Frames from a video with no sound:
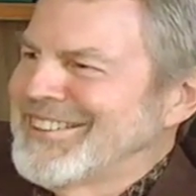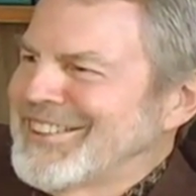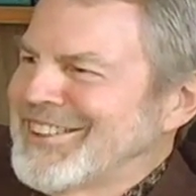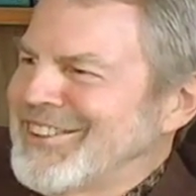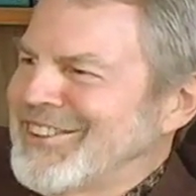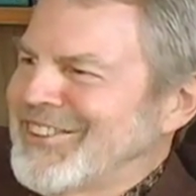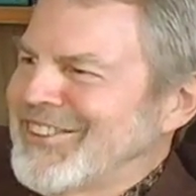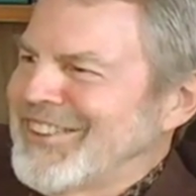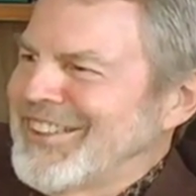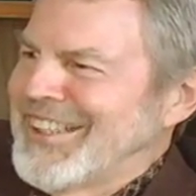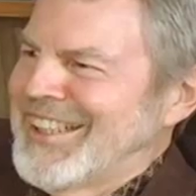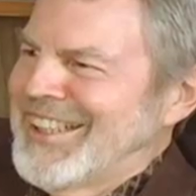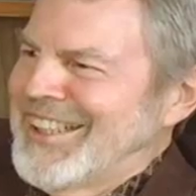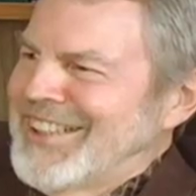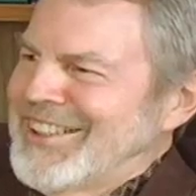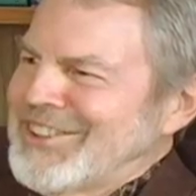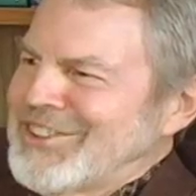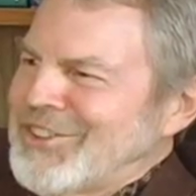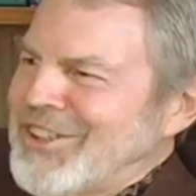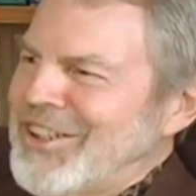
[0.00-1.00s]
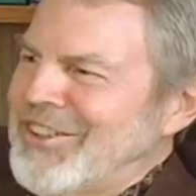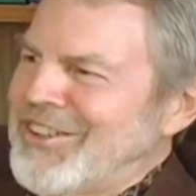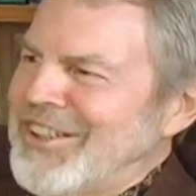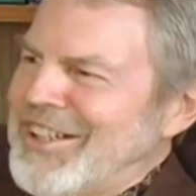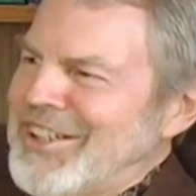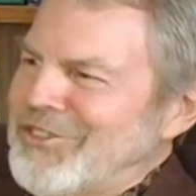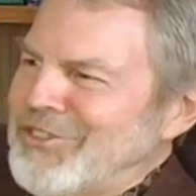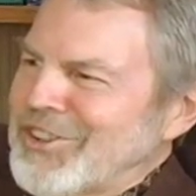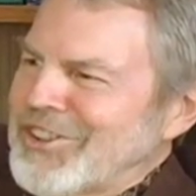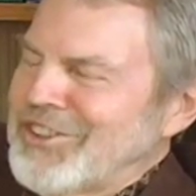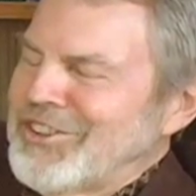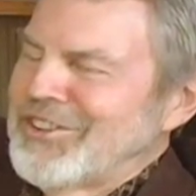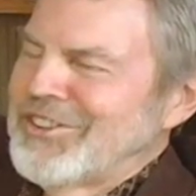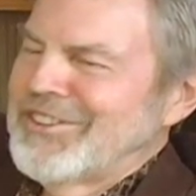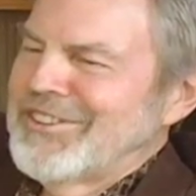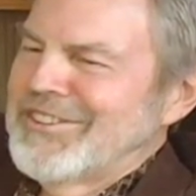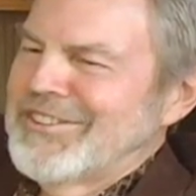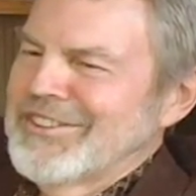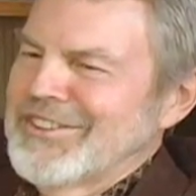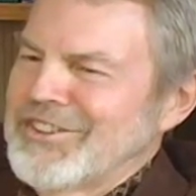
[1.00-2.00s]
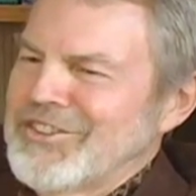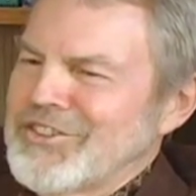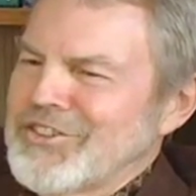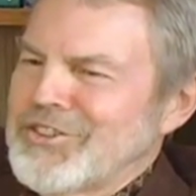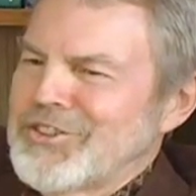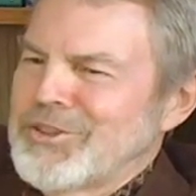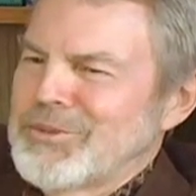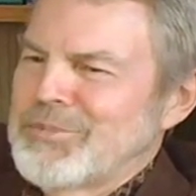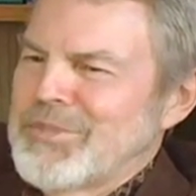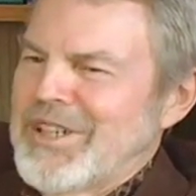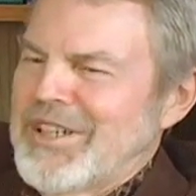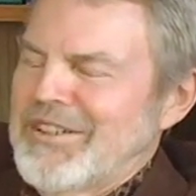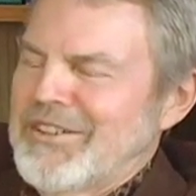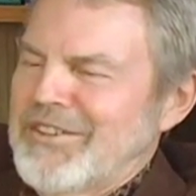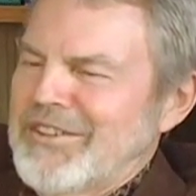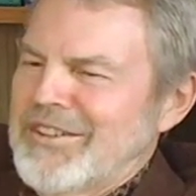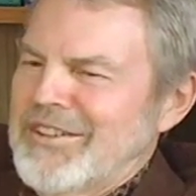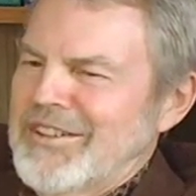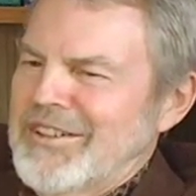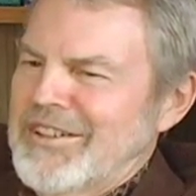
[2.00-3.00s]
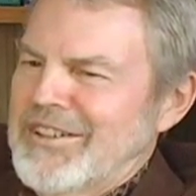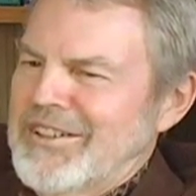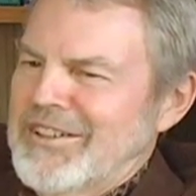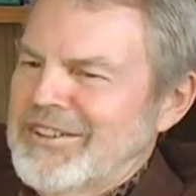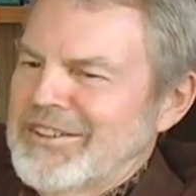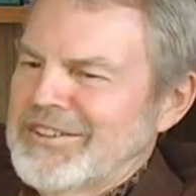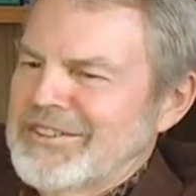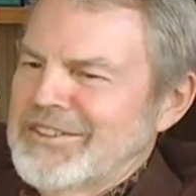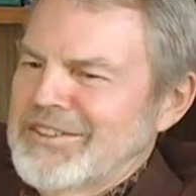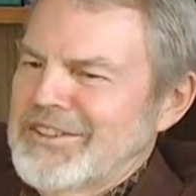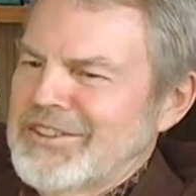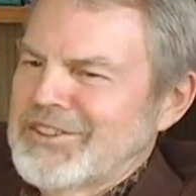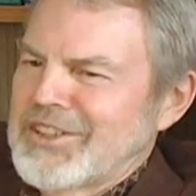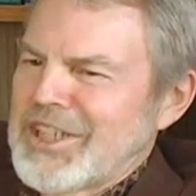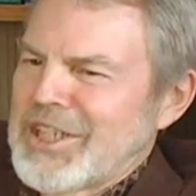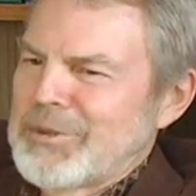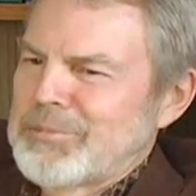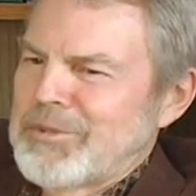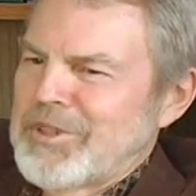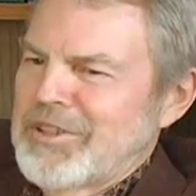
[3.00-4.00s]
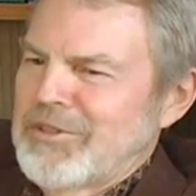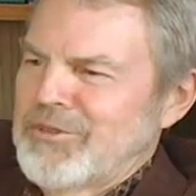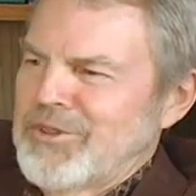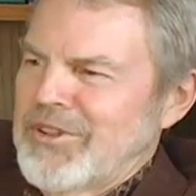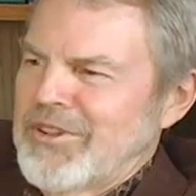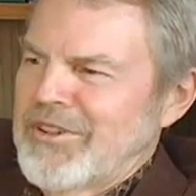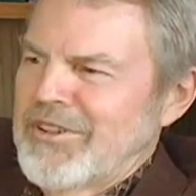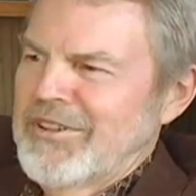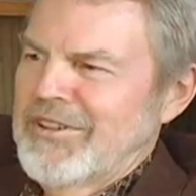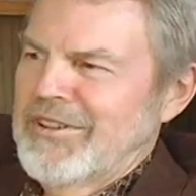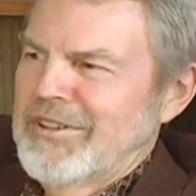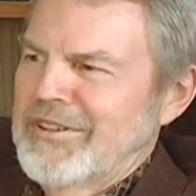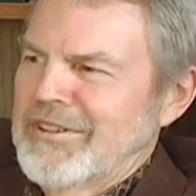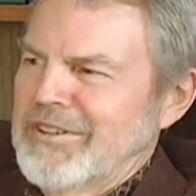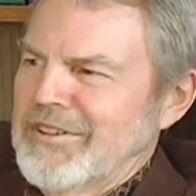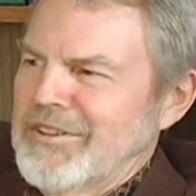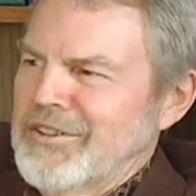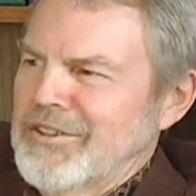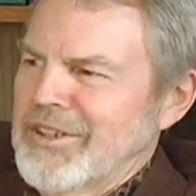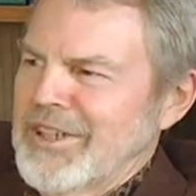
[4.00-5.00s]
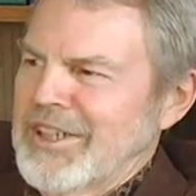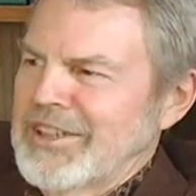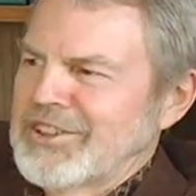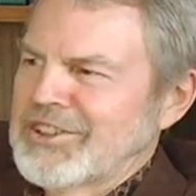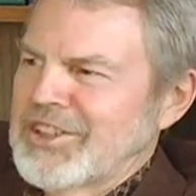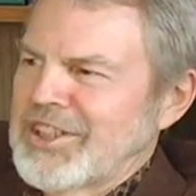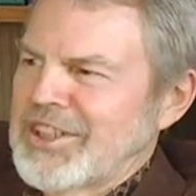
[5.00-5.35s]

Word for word: So so I don't have a con concern about uh, this happening within the United